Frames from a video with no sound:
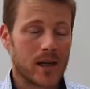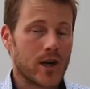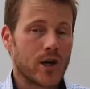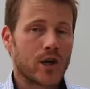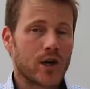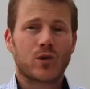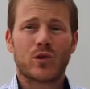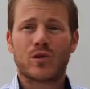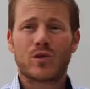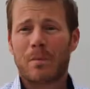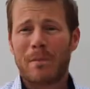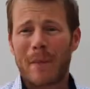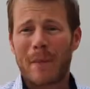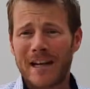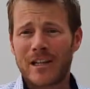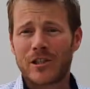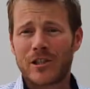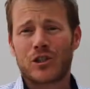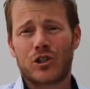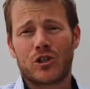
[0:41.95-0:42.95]
So as a
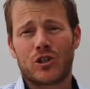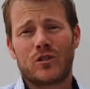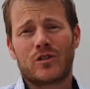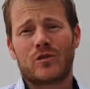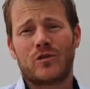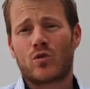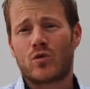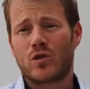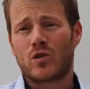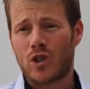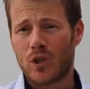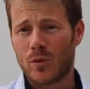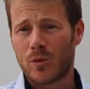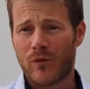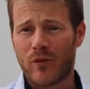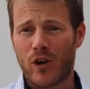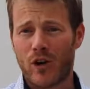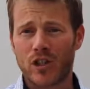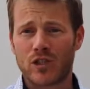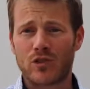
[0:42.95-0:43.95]
manager or a
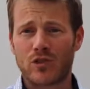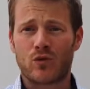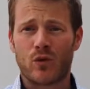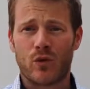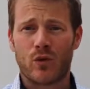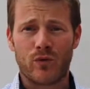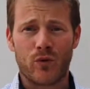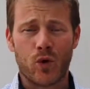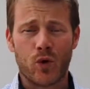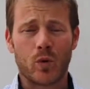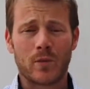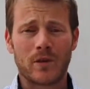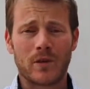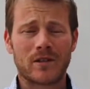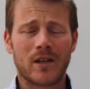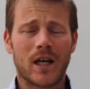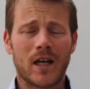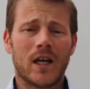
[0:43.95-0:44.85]
supervisor or a foreman,